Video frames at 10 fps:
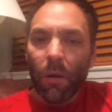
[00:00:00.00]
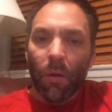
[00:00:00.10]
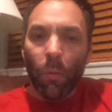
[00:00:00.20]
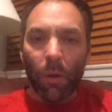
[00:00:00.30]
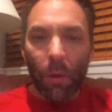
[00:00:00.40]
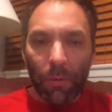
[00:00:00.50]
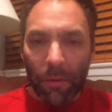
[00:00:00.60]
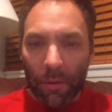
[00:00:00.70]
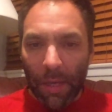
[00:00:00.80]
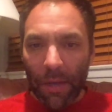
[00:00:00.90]
Well, hello there,
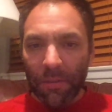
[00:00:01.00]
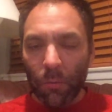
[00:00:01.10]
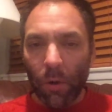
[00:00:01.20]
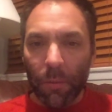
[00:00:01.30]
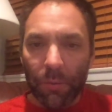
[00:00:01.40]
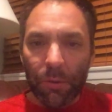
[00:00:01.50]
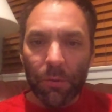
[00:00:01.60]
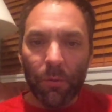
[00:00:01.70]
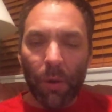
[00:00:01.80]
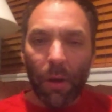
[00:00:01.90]
class, and welcome
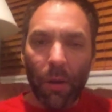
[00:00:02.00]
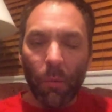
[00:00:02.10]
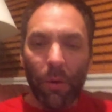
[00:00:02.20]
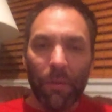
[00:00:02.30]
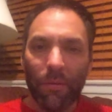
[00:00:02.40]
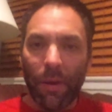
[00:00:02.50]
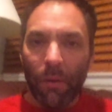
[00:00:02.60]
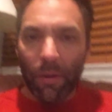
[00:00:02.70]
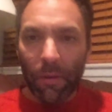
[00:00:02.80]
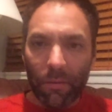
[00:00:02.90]
to what is now,
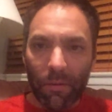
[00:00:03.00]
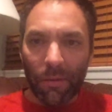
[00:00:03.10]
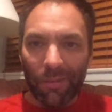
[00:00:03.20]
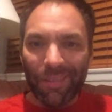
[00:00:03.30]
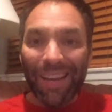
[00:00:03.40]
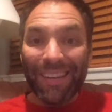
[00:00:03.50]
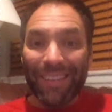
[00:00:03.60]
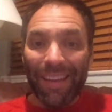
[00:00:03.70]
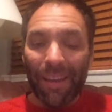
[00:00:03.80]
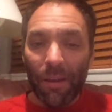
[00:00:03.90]
I guess, the second
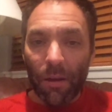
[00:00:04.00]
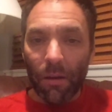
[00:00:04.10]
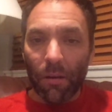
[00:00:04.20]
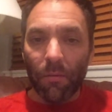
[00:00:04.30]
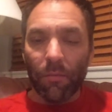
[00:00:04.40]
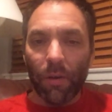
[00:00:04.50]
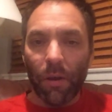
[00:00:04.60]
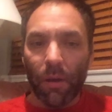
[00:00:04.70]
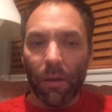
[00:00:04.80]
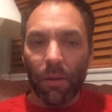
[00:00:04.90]
day of
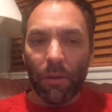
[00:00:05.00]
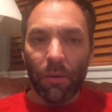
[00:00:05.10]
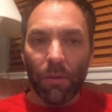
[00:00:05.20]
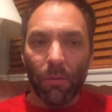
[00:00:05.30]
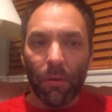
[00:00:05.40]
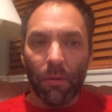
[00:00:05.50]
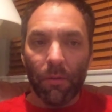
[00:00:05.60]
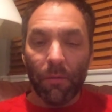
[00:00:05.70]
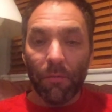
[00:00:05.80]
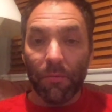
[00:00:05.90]

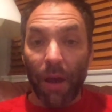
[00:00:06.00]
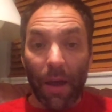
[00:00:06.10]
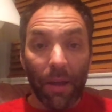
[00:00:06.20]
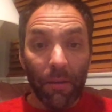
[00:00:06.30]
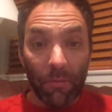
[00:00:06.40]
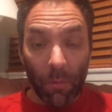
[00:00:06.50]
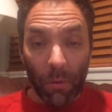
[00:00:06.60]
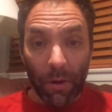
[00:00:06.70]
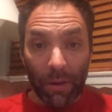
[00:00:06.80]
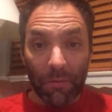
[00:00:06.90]
Unit 5,
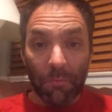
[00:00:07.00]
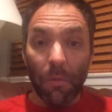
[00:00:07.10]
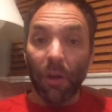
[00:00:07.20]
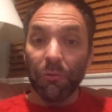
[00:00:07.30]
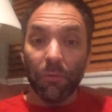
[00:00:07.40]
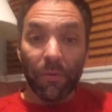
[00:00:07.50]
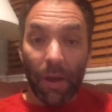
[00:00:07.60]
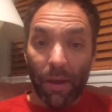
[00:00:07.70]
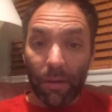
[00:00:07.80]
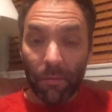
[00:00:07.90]
or I guess Module
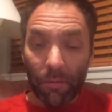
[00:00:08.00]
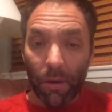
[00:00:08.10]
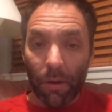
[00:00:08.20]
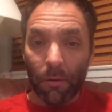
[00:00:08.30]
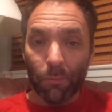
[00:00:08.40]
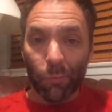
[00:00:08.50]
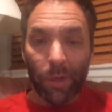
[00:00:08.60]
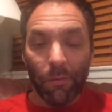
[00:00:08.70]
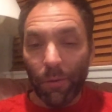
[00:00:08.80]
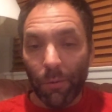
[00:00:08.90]
5,
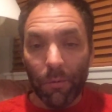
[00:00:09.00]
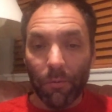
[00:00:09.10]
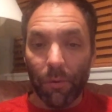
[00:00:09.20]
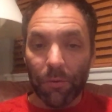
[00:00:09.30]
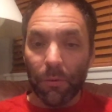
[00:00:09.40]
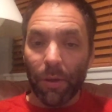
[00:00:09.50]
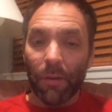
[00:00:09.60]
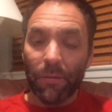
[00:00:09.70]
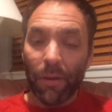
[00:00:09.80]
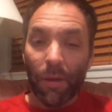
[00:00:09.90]
whatever you want to refer to it as.